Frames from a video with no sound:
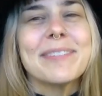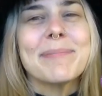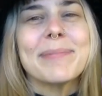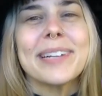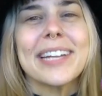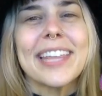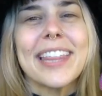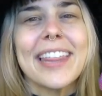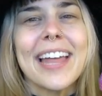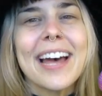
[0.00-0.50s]

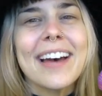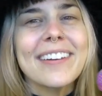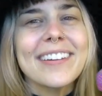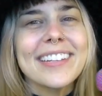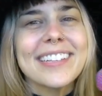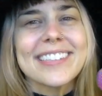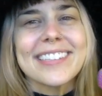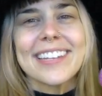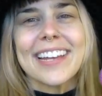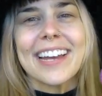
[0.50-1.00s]
Breathe out
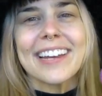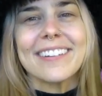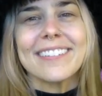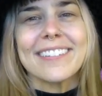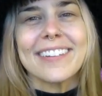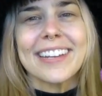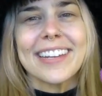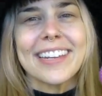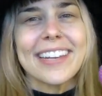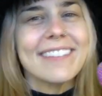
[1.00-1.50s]
and say, I
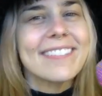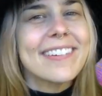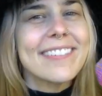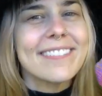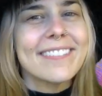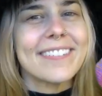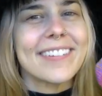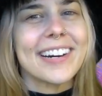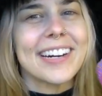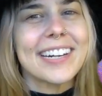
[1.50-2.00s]
don't give a
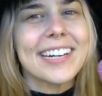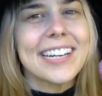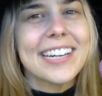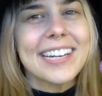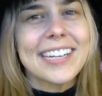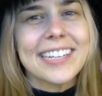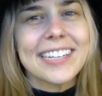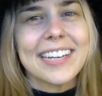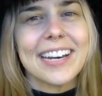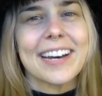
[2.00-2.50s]

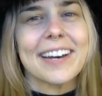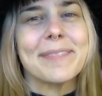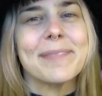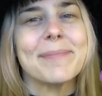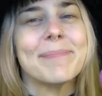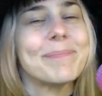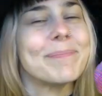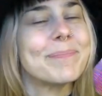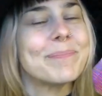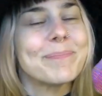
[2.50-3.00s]
fuck.
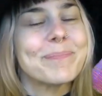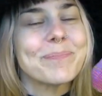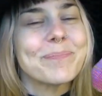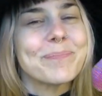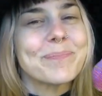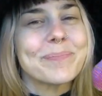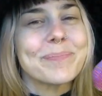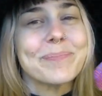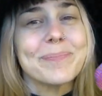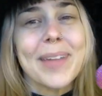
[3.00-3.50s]
I'm
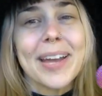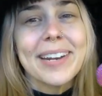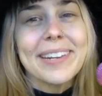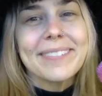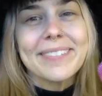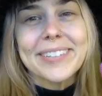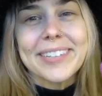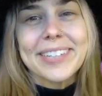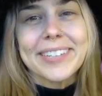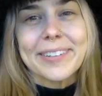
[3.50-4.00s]
not
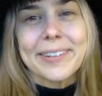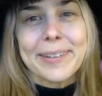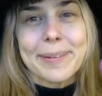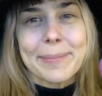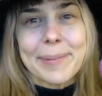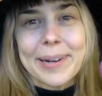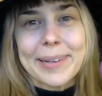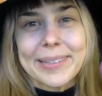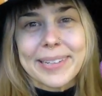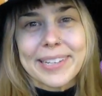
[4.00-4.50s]
even going to
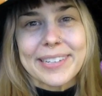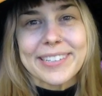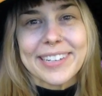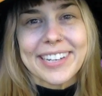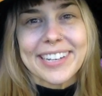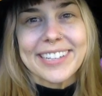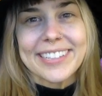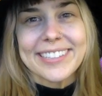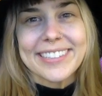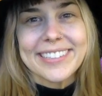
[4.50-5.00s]

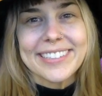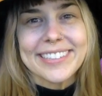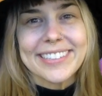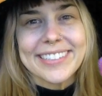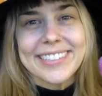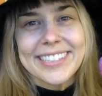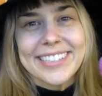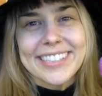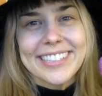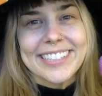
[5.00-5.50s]
apologize.
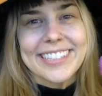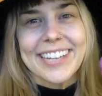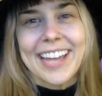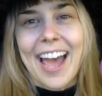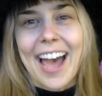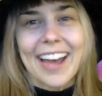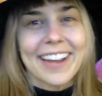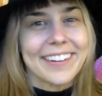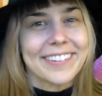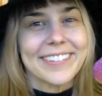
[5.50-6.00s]

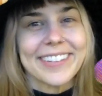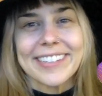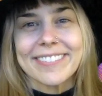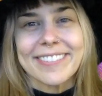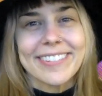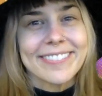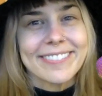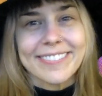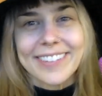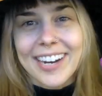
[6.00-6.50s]
I don't
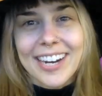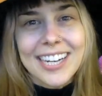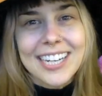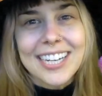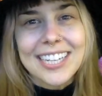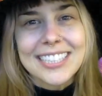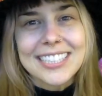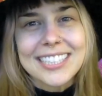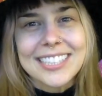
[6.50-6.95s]
give a fuck.